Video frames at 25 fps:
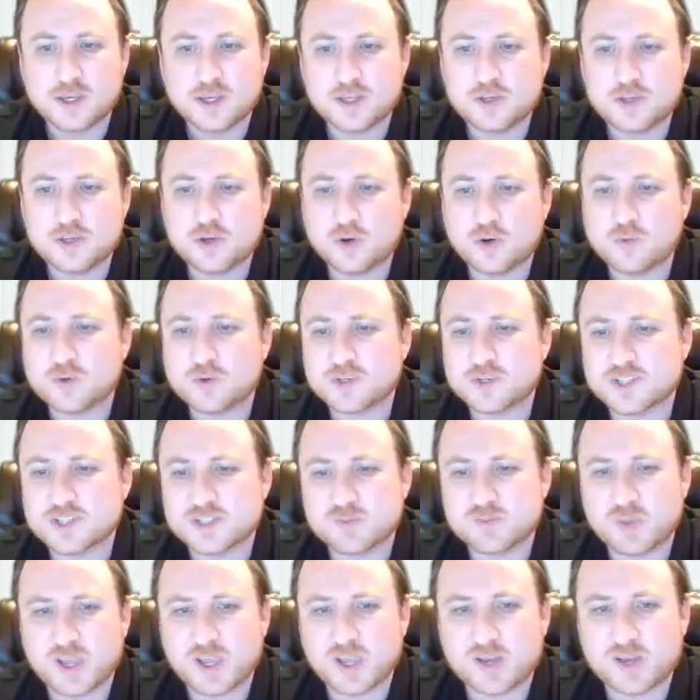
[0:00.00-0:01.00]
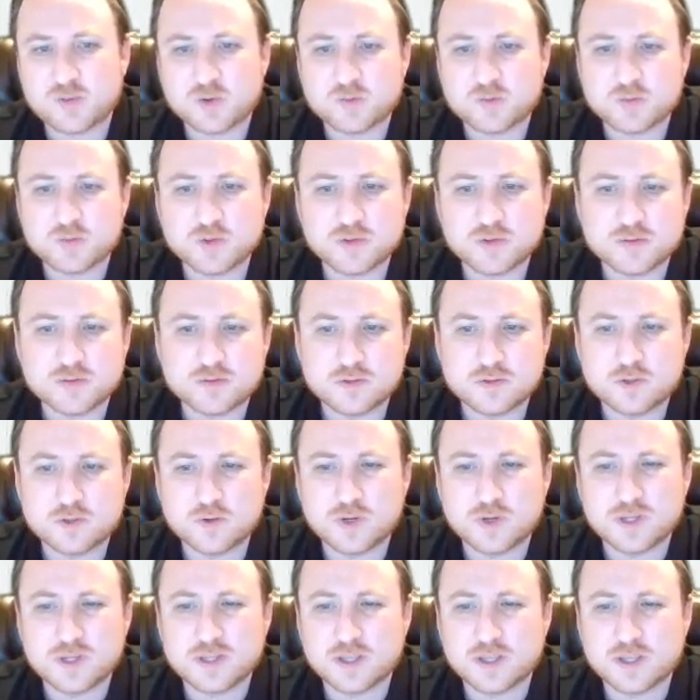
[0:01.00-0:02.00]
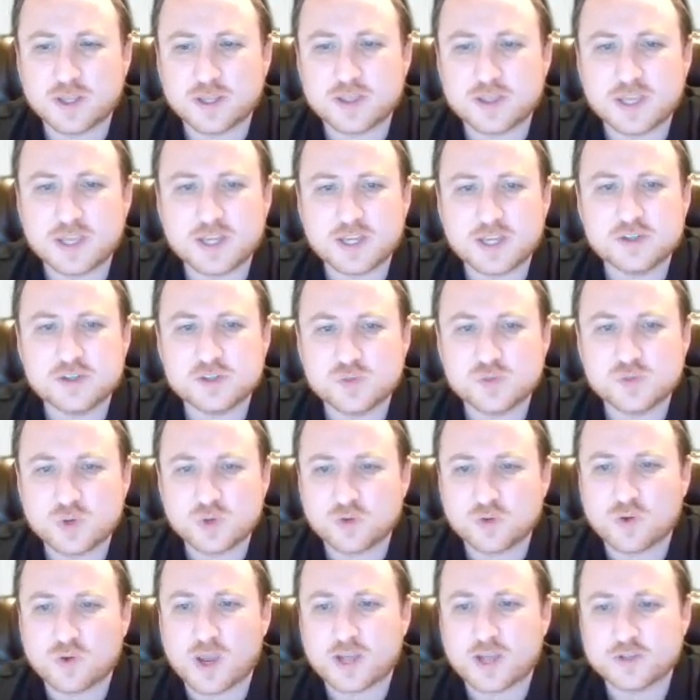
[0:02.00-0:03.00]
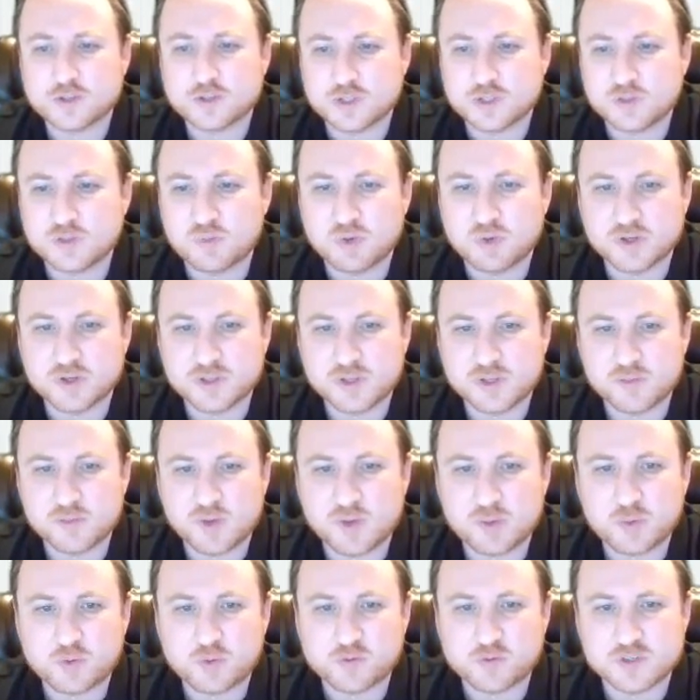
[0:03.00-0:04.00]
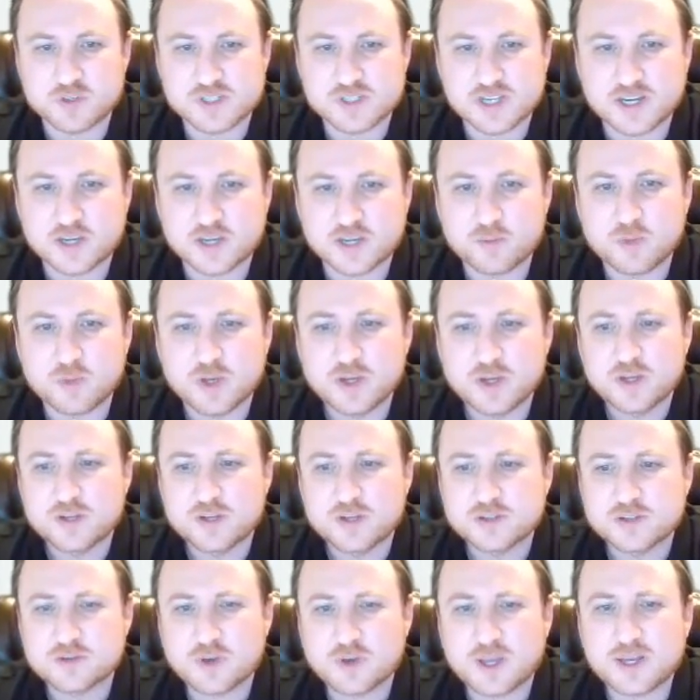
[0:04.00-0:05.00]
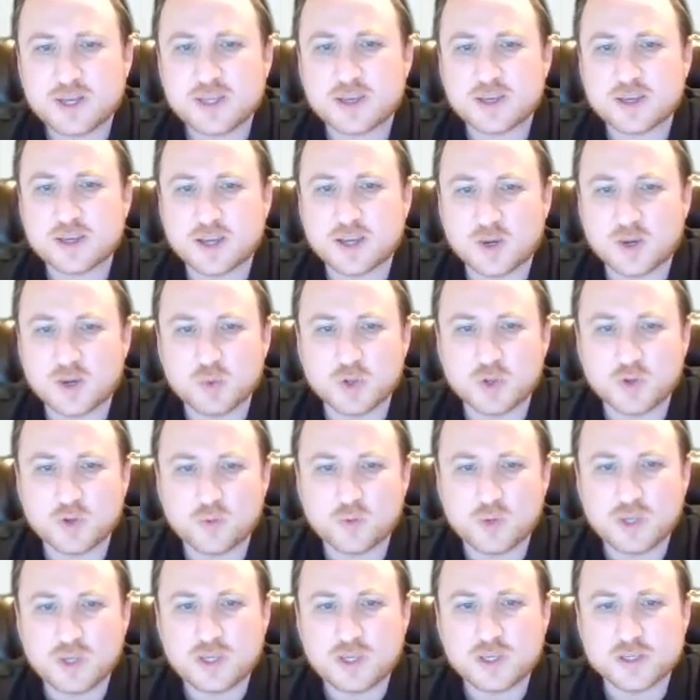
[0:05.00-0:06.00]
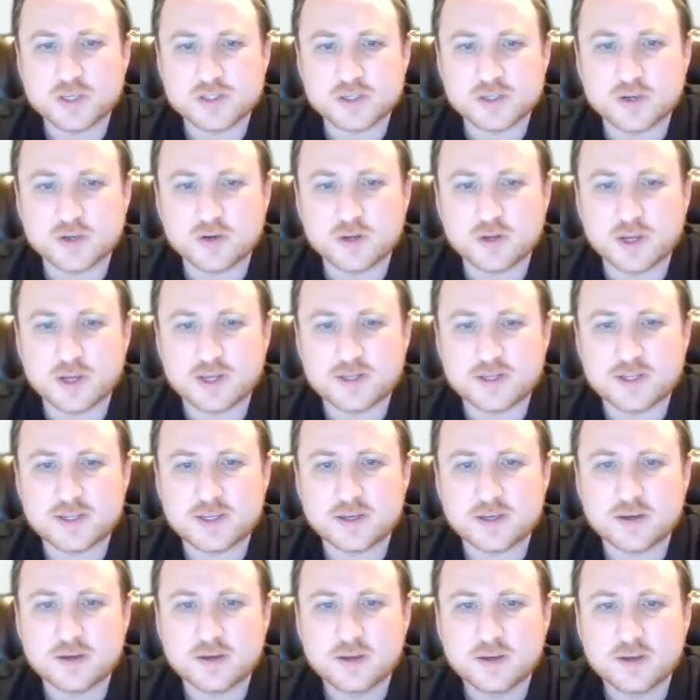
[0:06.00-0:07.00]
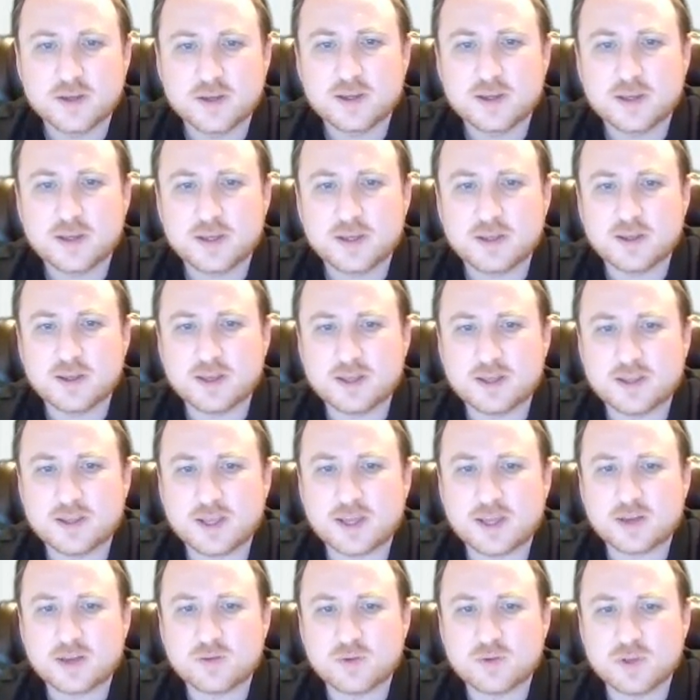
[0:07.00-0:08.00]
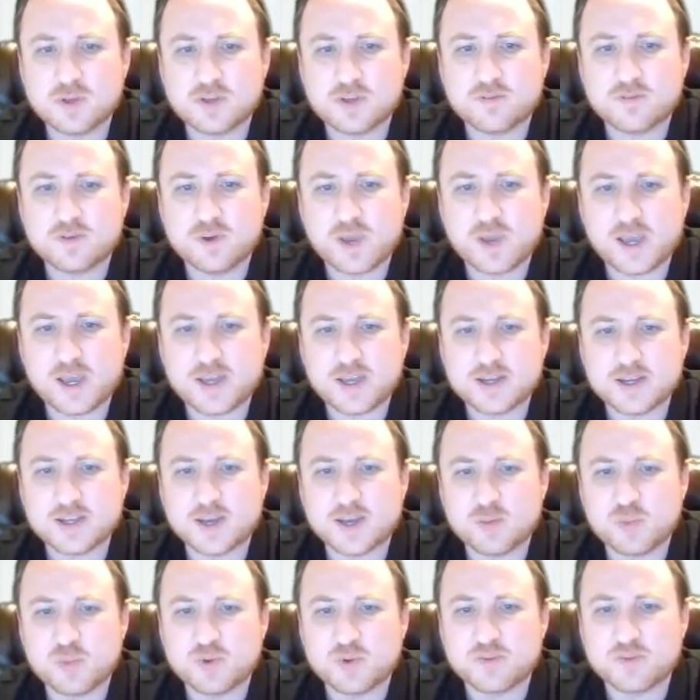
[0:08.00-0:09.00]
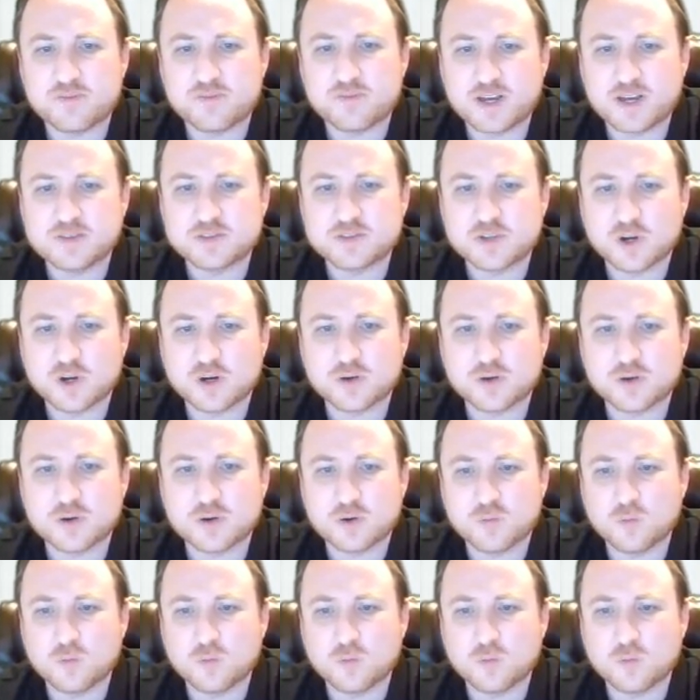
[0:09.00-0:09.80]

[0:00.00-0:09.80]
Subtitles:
And you don't want to spam them or do anything like that. You just want to gradually build them up over time. So adding a couple a week is a good idea. And that if you add a couple of 5-star